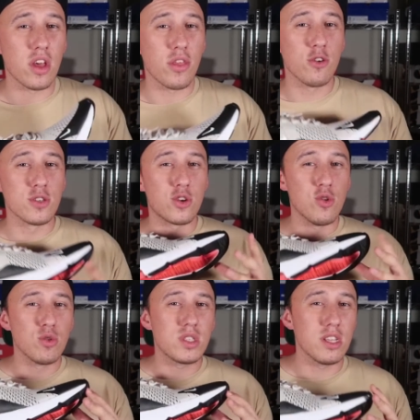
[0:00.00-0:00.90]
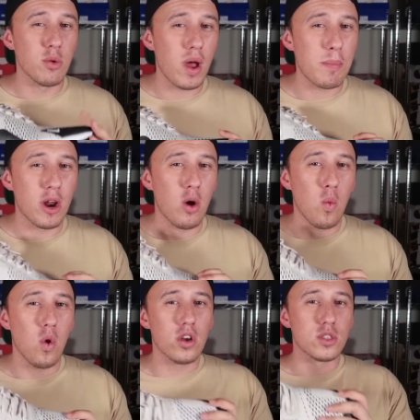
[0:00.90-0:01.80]
I thought it was a cool silhouette, but I
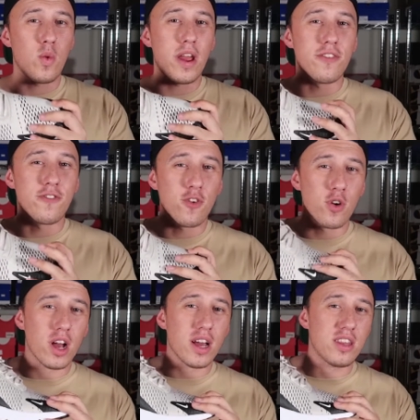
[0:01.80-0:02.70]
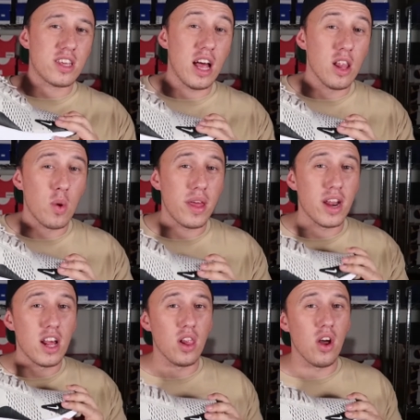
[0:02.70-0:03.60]
was waiting for the colorway
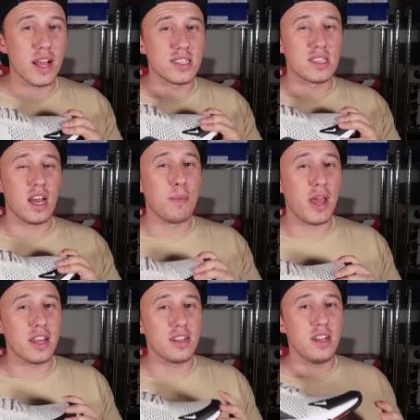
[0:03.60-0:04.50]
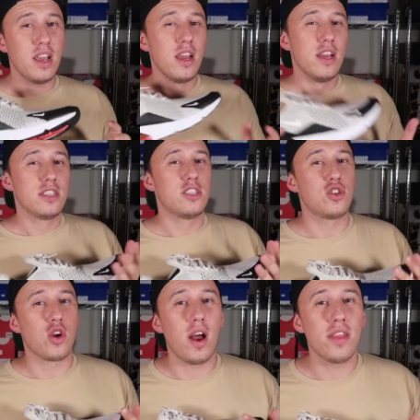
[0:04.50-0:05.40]
that I like to come out in to
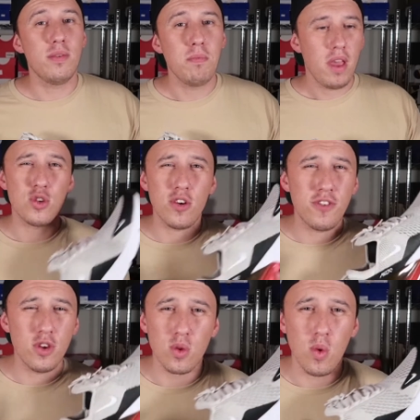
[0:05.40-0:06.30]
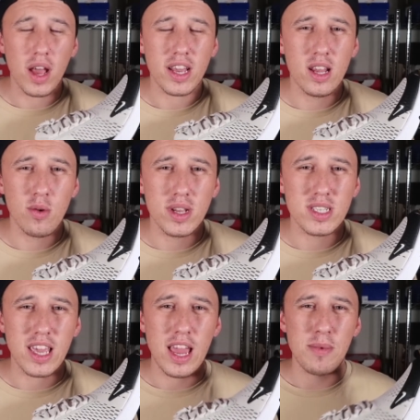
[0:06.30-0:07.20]
try them. Saw a few of the white colorways
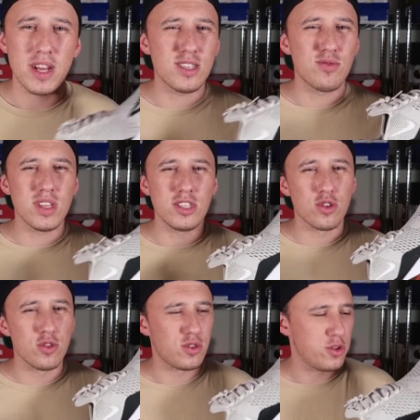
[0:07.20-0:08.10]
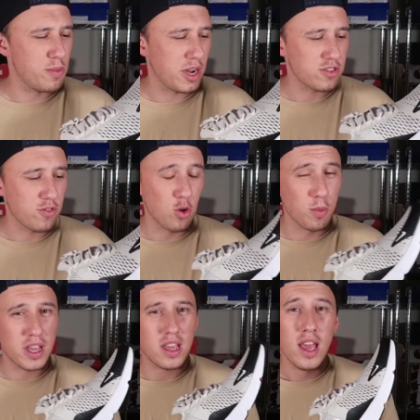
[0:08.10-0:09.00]
that came out, didn't really do too much for
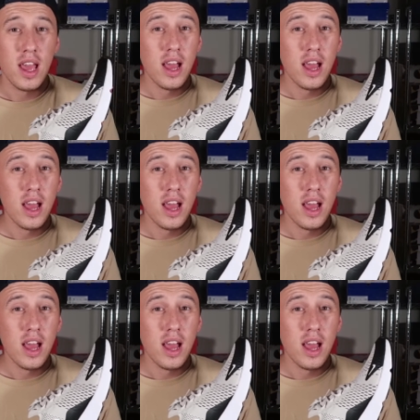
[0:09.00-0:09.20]
me.